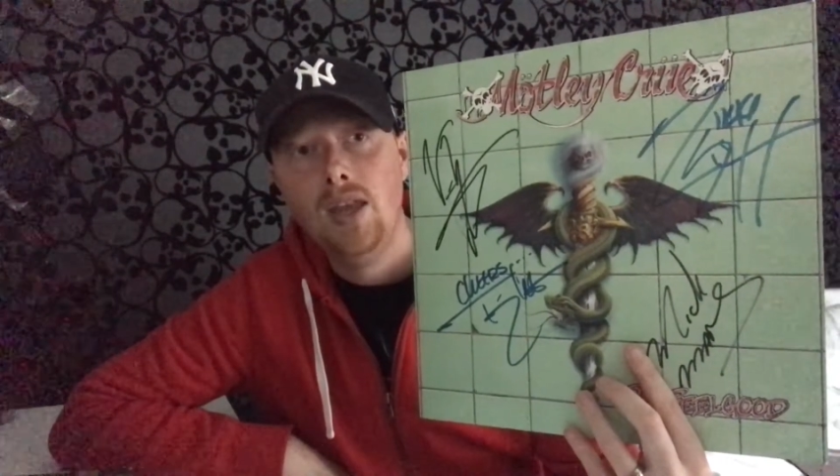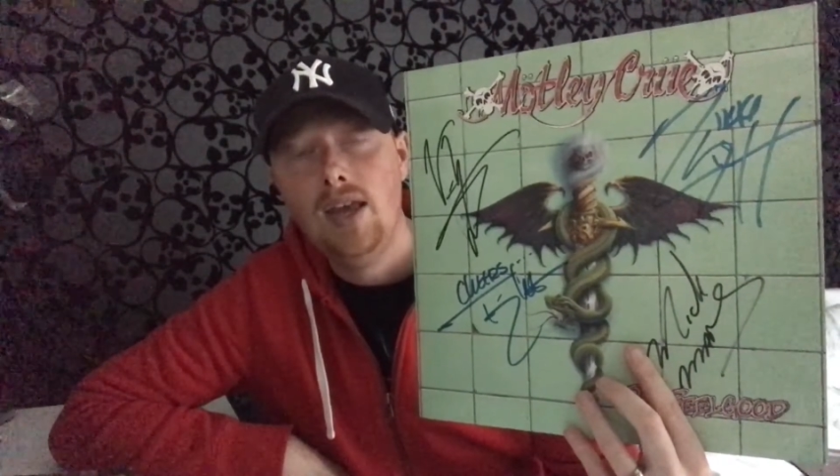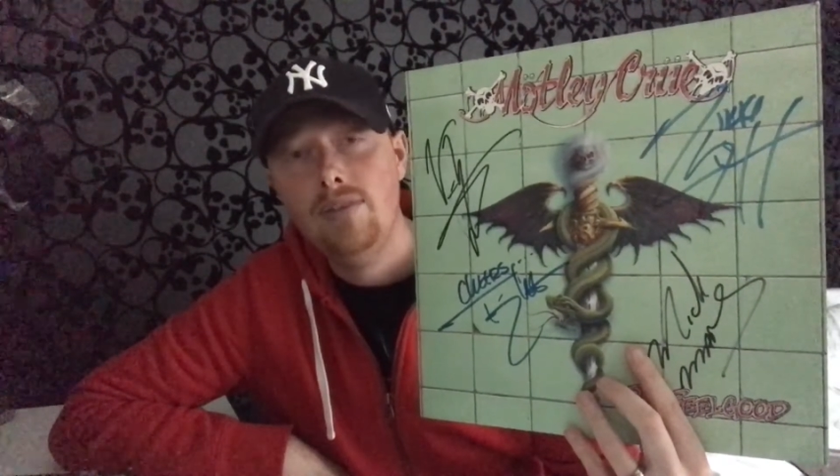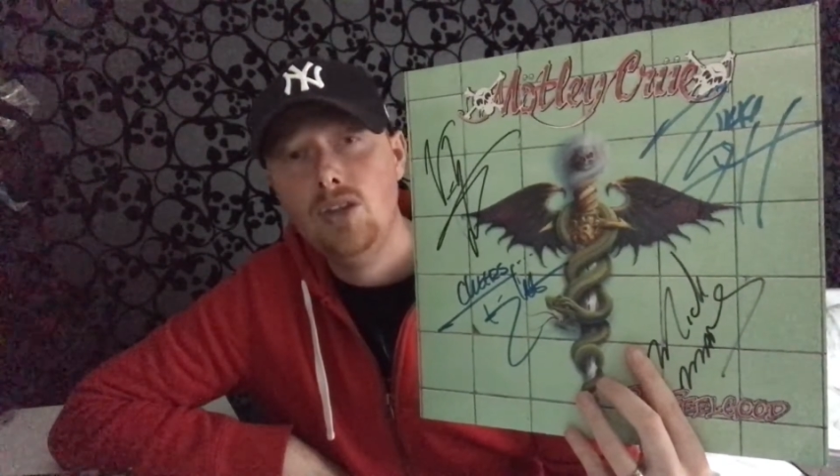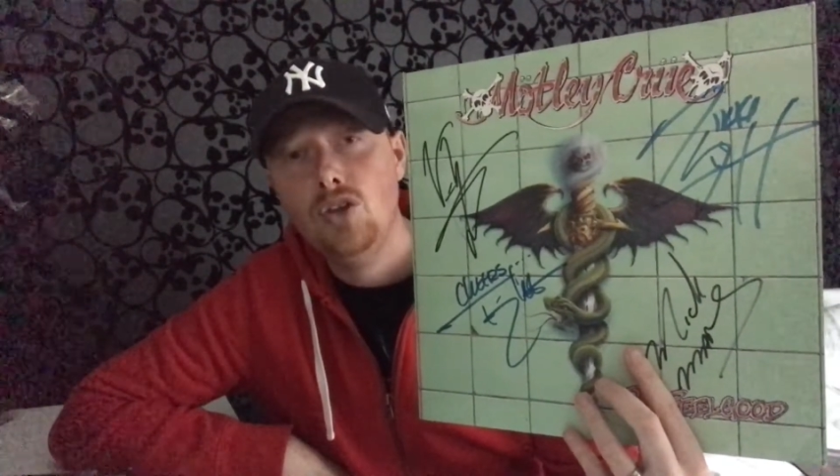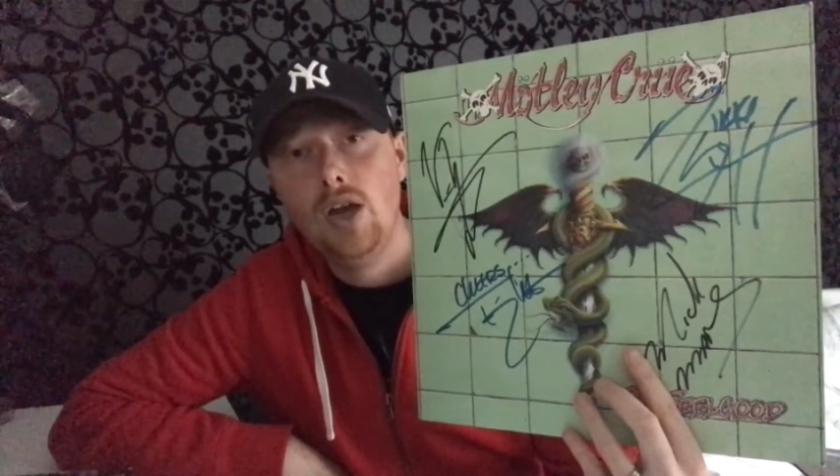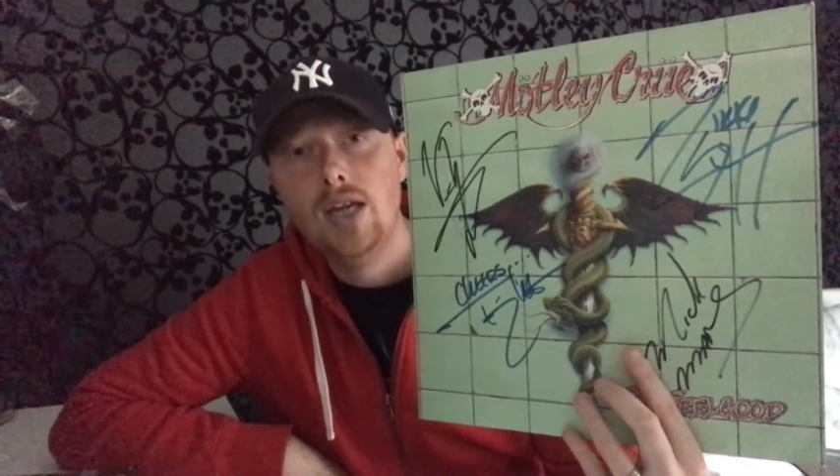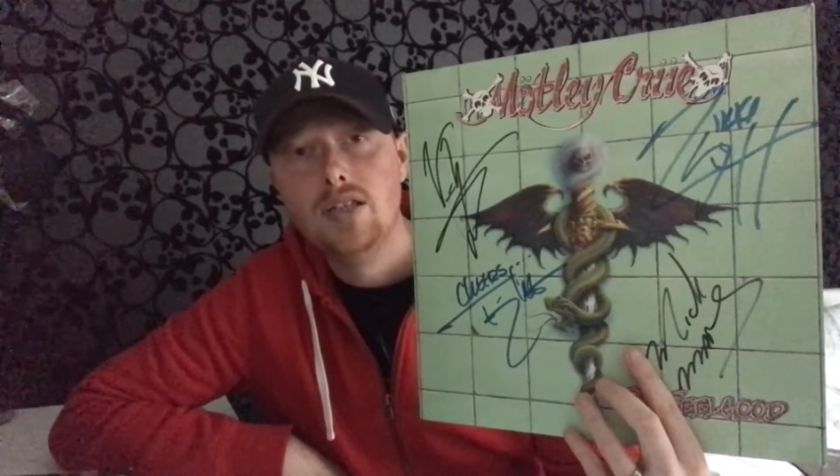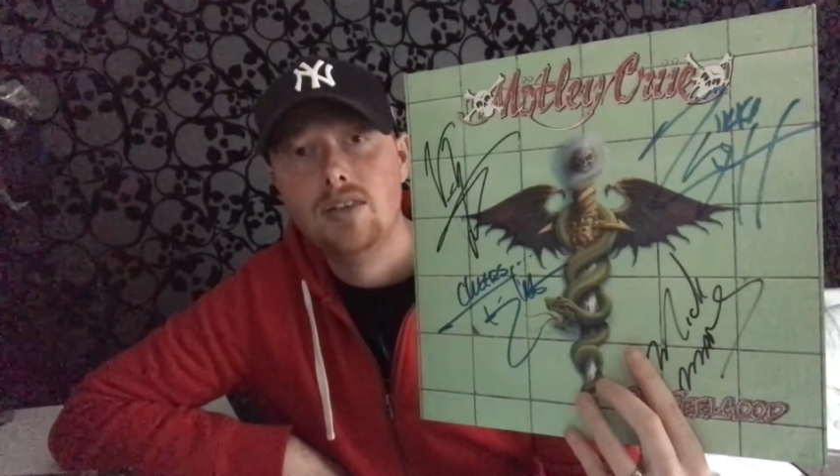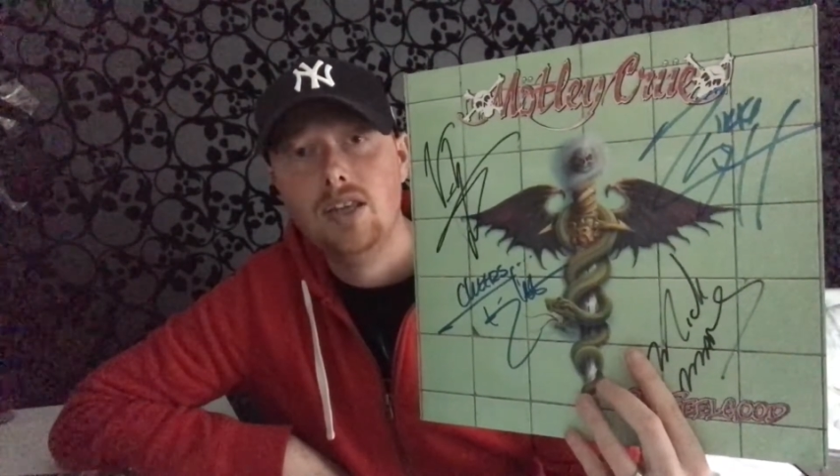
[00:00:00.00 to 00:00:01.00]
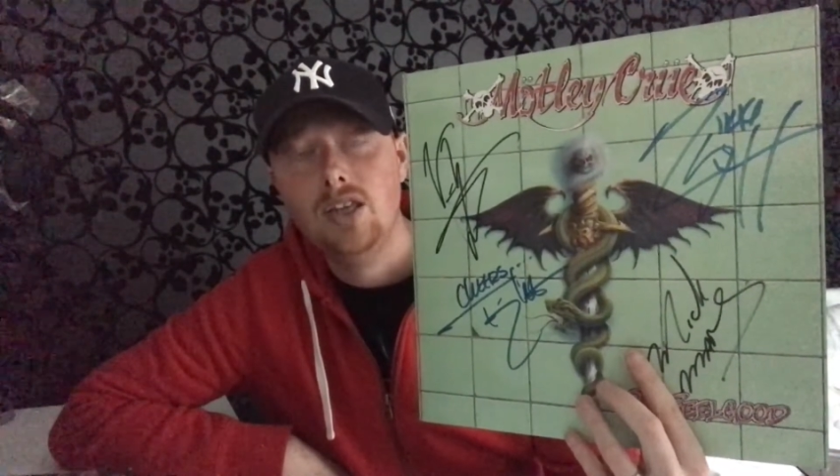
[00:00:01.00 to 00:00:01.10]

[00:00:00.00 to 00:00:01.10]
In the US, I think